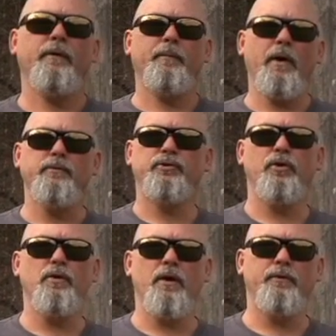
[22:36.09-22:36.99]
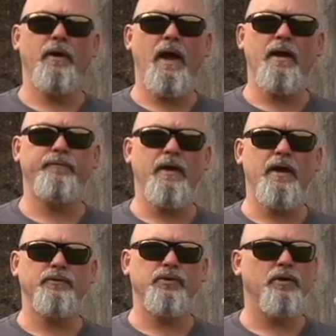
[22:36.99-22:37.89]
both shoot under 1/2
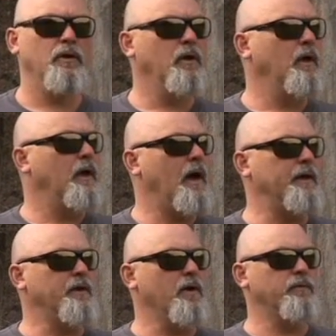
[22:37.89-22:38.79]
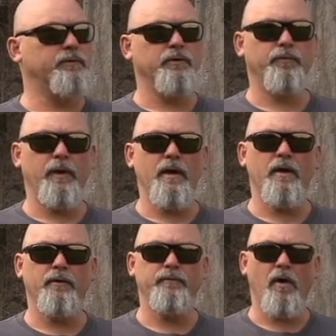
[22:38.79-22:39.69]
inch. I know that the
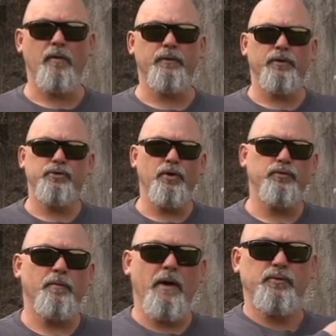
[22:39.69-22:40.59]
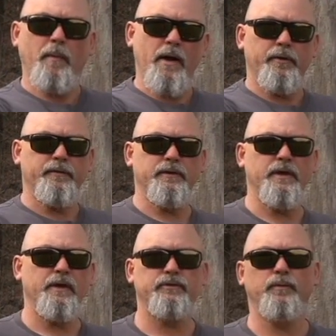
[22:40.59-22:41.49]
300 Varminter shoots much better than
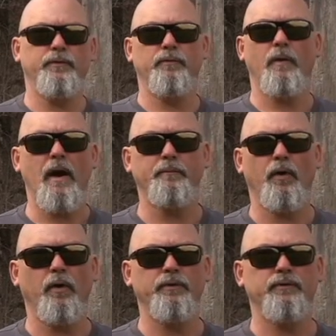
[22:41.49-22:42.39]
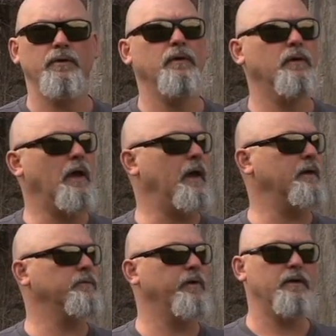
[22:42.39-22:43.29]
this with the right bullets
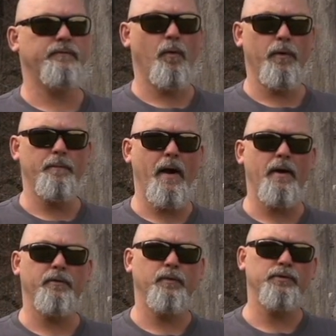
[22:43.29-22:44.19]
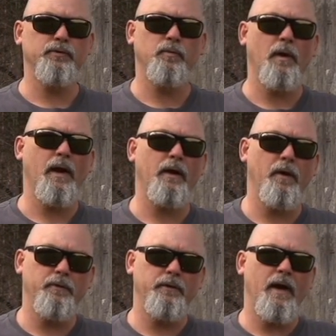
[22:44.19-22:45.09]
and Vidivori powder, which is what I
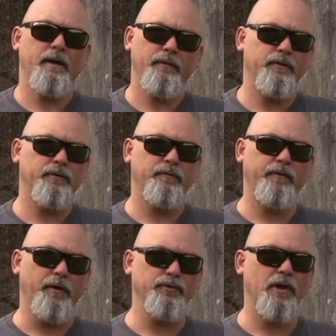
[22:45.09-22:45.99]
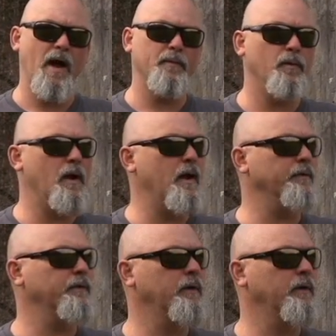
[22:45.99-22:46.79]
loaded out of it the first time around.